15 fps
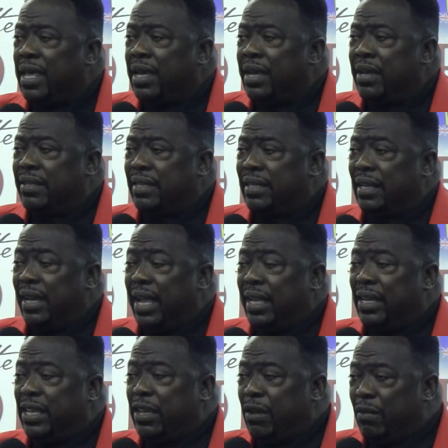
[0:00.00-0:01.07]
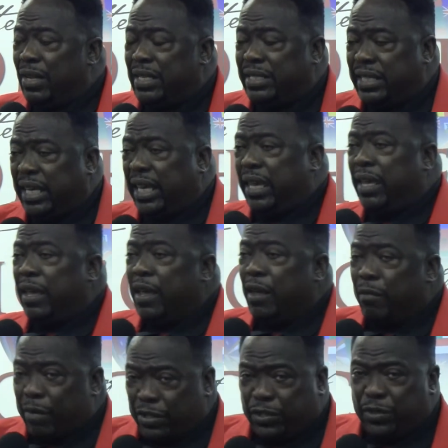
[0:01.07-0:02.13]
Because as a leader, you only see
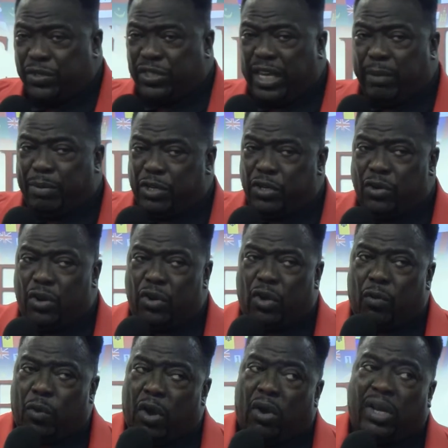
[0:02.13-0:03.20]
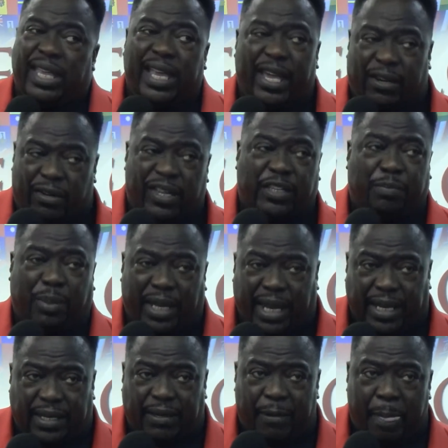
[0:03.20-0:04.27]
what you see, but you don't know all he got on his plate.